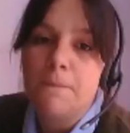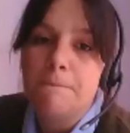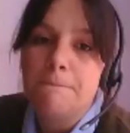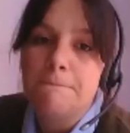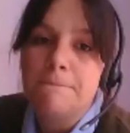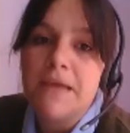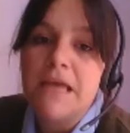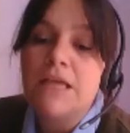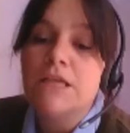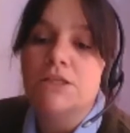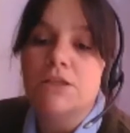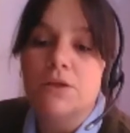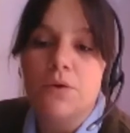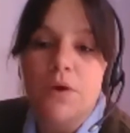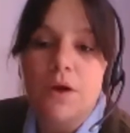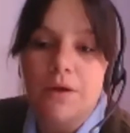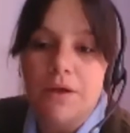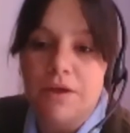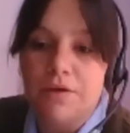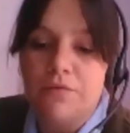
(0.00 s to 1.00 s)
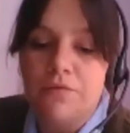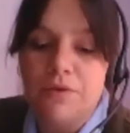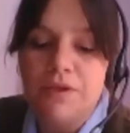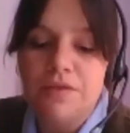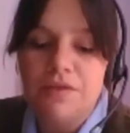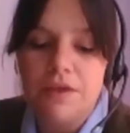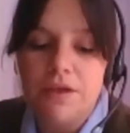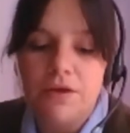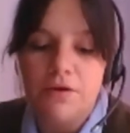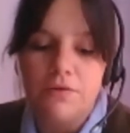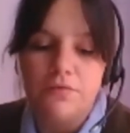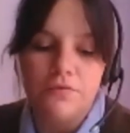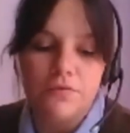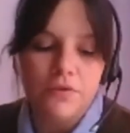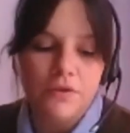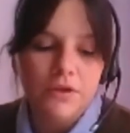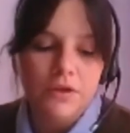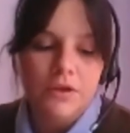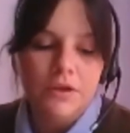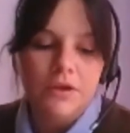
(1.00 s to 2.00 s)
So if we think of,
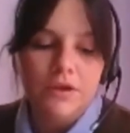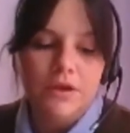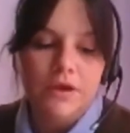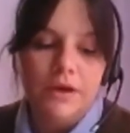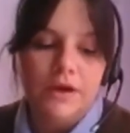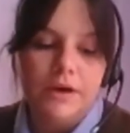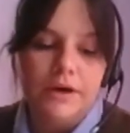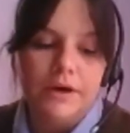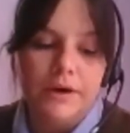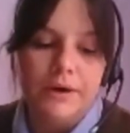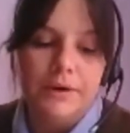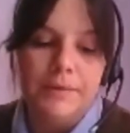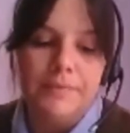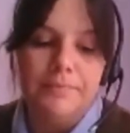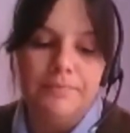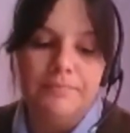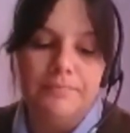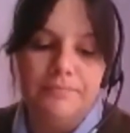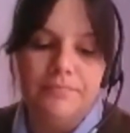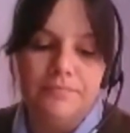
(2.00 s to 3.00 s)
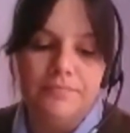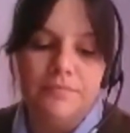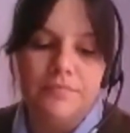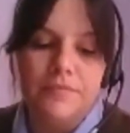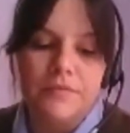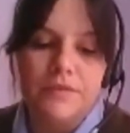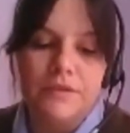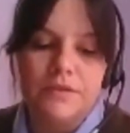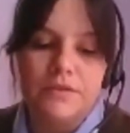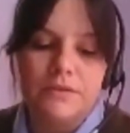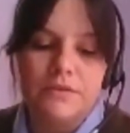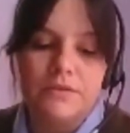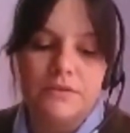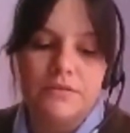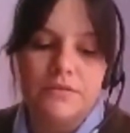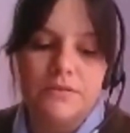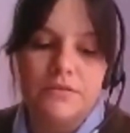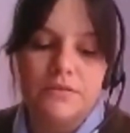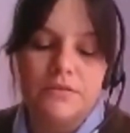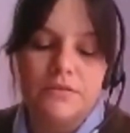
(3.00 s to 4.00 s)

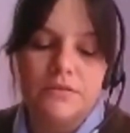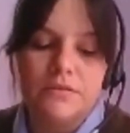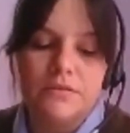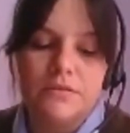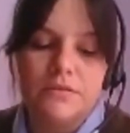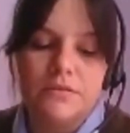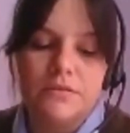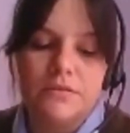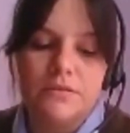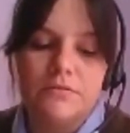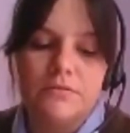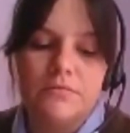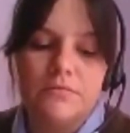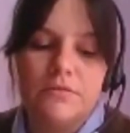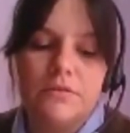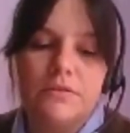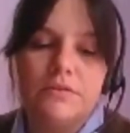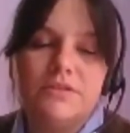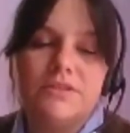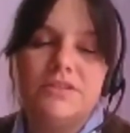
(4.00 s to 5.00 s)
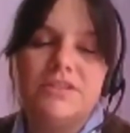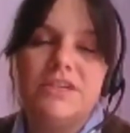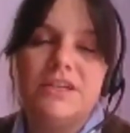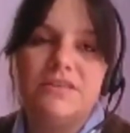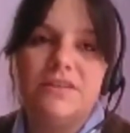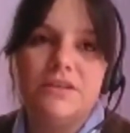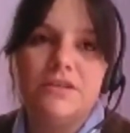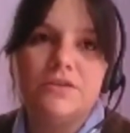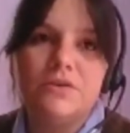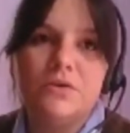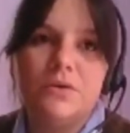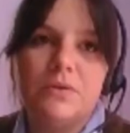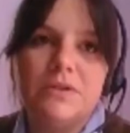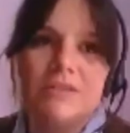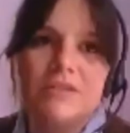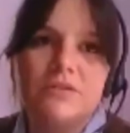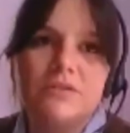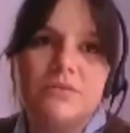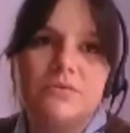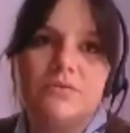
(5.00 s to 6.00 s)
gender is always
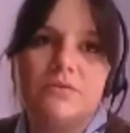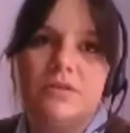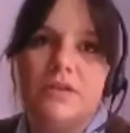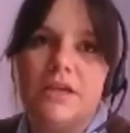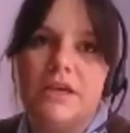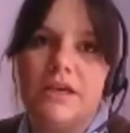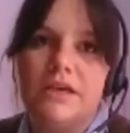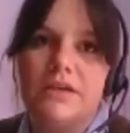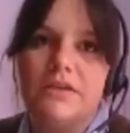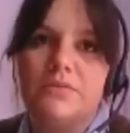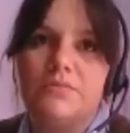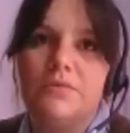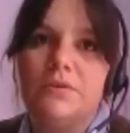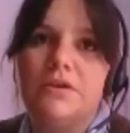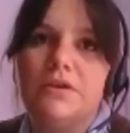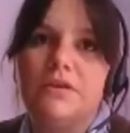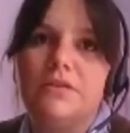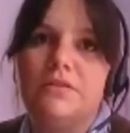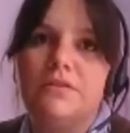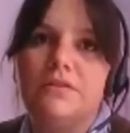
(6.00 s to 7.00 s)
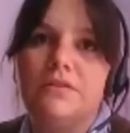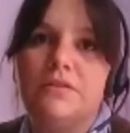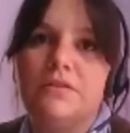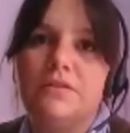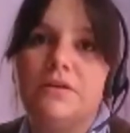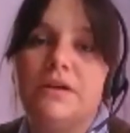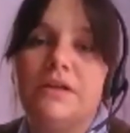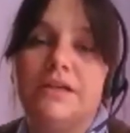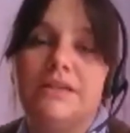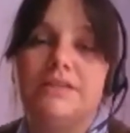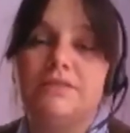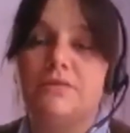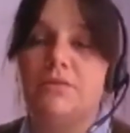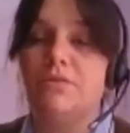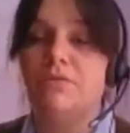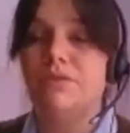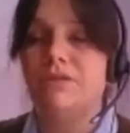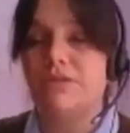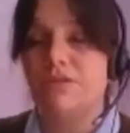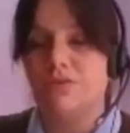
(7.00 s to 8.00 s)
associated with, it's always
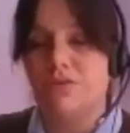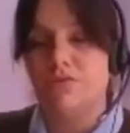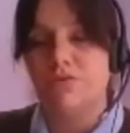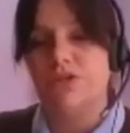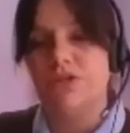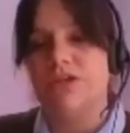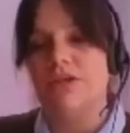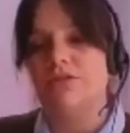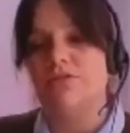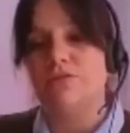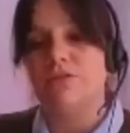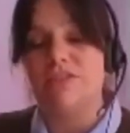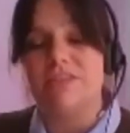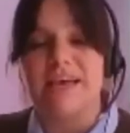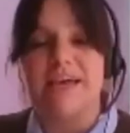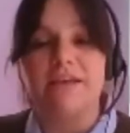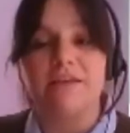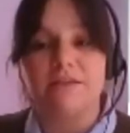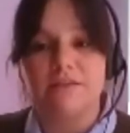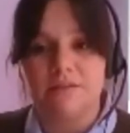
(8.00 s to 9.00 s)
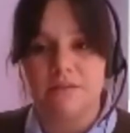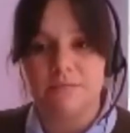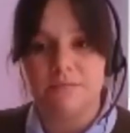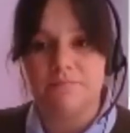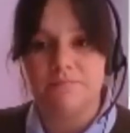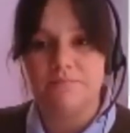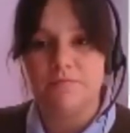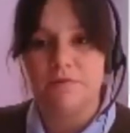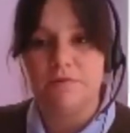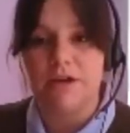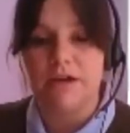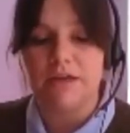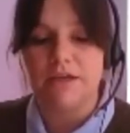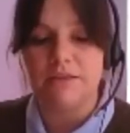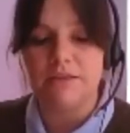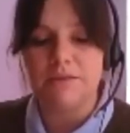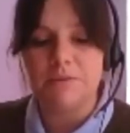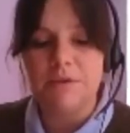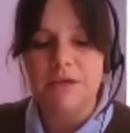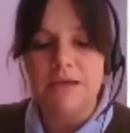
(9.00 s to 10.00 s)
associated to sex, right?
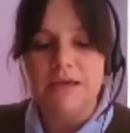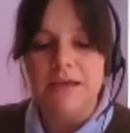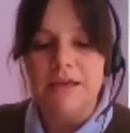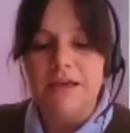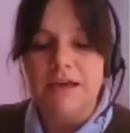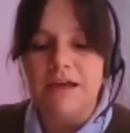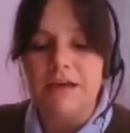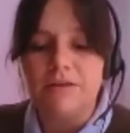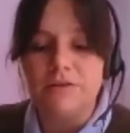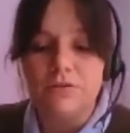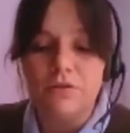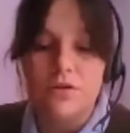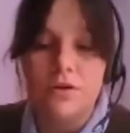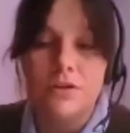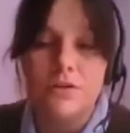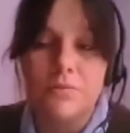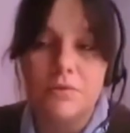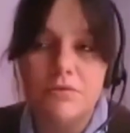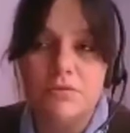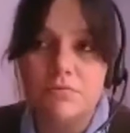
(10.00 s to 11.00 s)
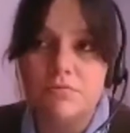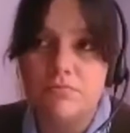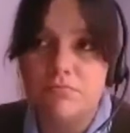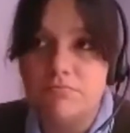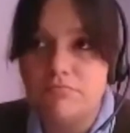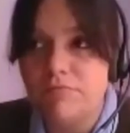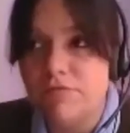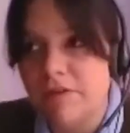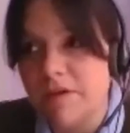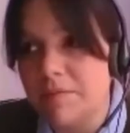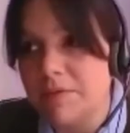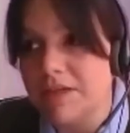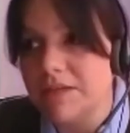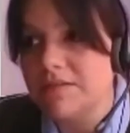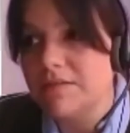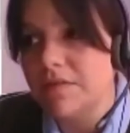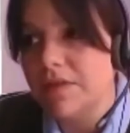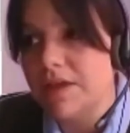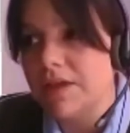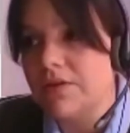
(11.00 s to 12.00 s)
And talking about feminist
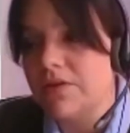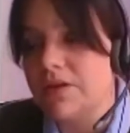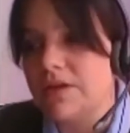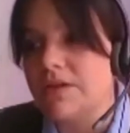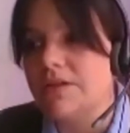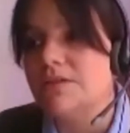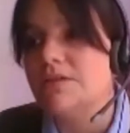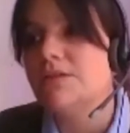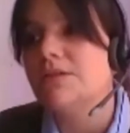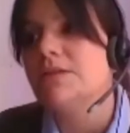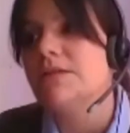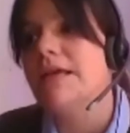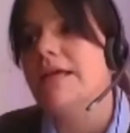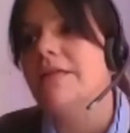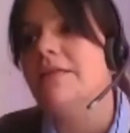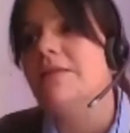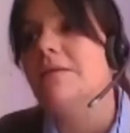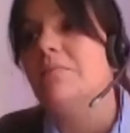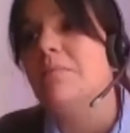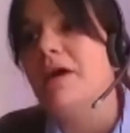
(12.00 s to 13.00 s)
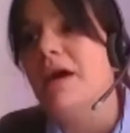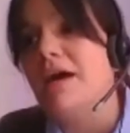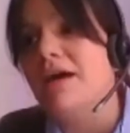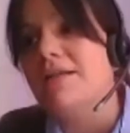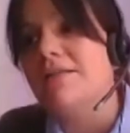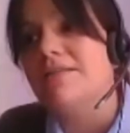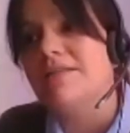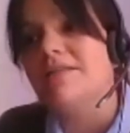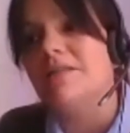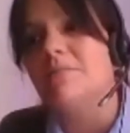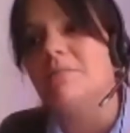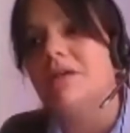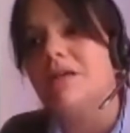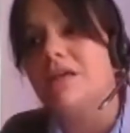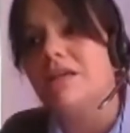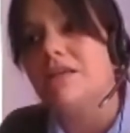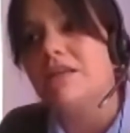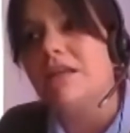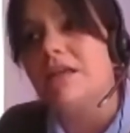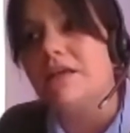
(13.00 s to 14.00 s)
theories, in the past, in the
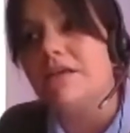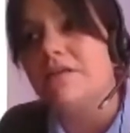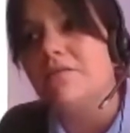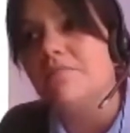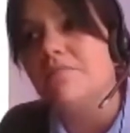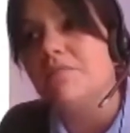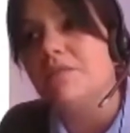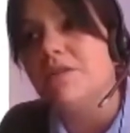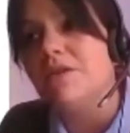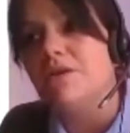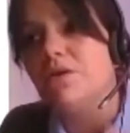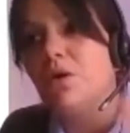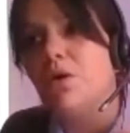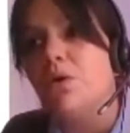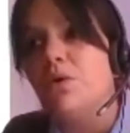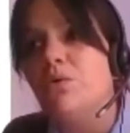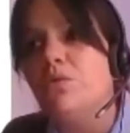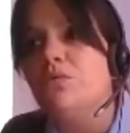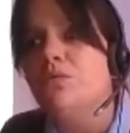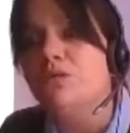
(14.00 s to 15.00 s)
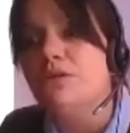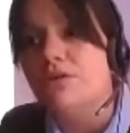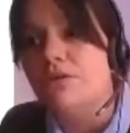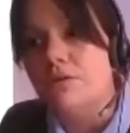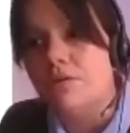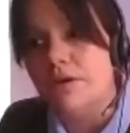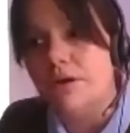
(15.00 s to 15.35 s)
beginning, the older